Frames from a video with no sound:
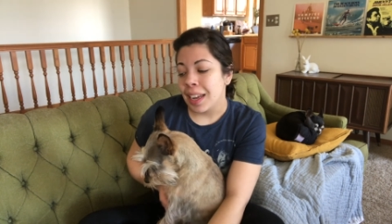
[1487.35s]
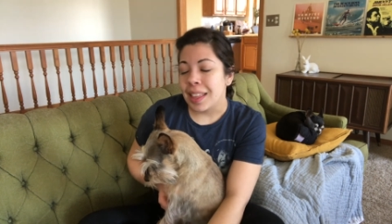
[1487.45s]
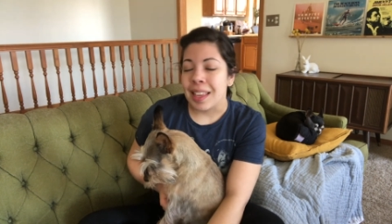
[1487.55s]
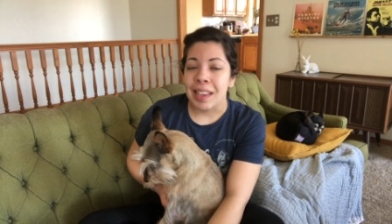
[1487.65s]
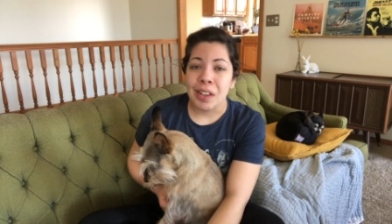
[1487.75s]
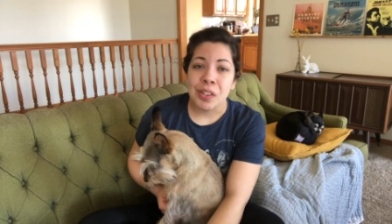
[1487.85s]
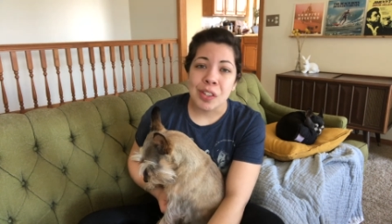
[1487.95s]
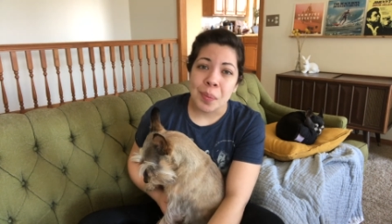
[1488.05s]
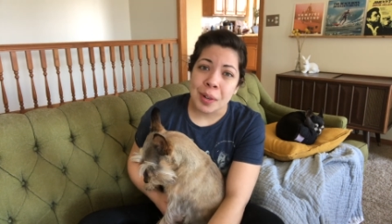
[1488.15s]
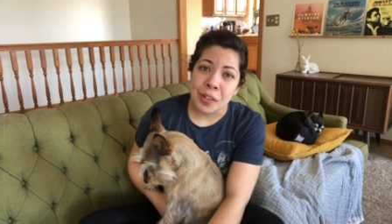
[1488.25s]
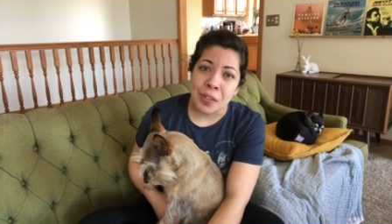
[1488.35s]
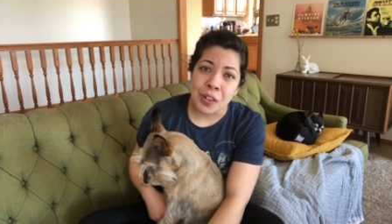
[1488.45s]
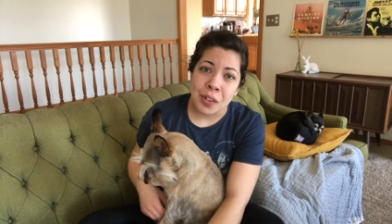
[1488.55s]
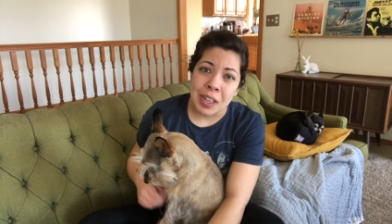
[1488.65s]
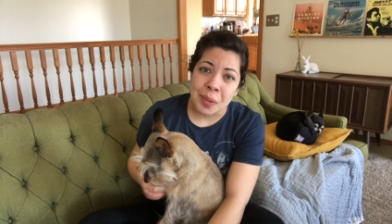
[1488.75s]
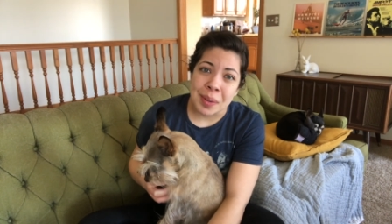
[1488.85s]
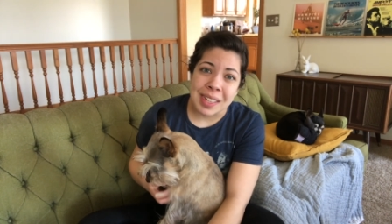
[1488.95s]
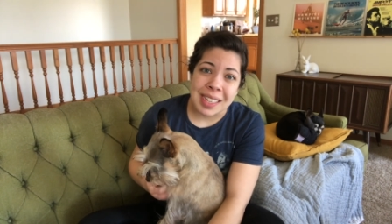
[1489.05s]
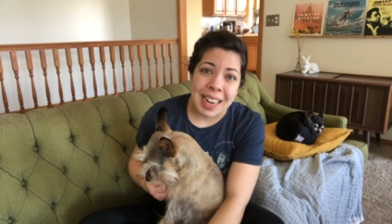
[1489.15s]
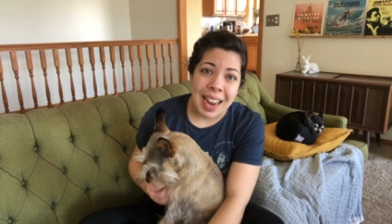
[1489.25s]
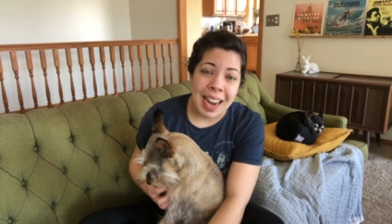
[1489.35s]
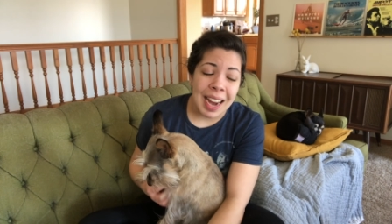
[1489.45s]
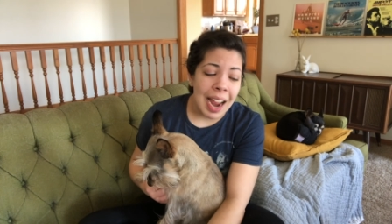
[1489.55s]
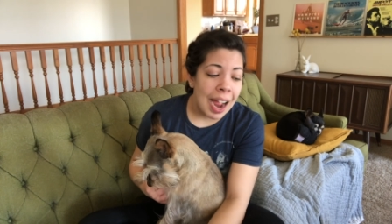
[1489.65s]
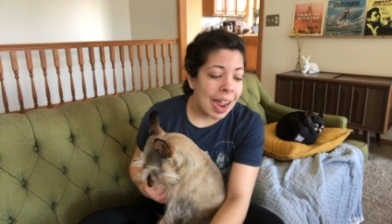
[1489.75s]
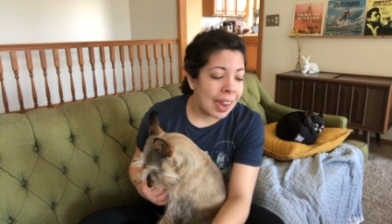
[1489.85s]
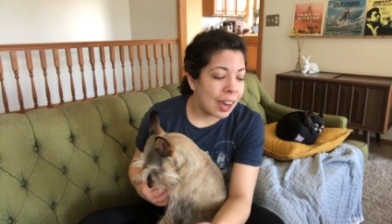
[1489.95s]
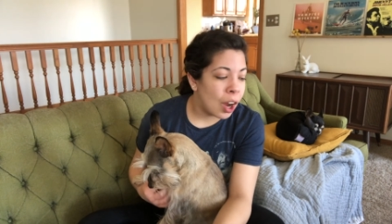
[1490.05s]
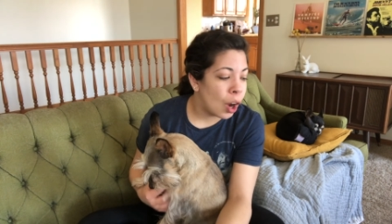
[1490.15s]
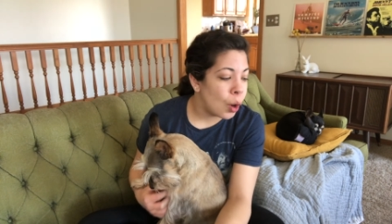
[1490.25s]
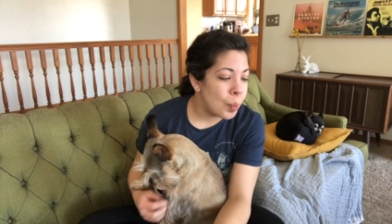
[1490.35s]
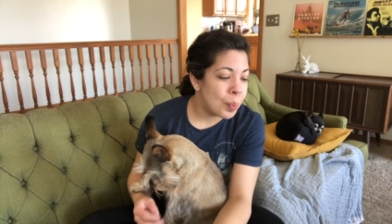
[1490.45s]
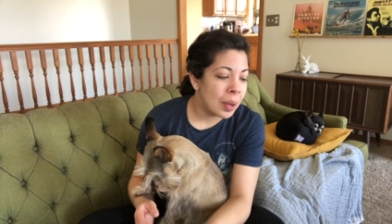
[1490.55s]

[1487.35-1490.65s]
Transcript: Thank you so much for joining me today. I hope,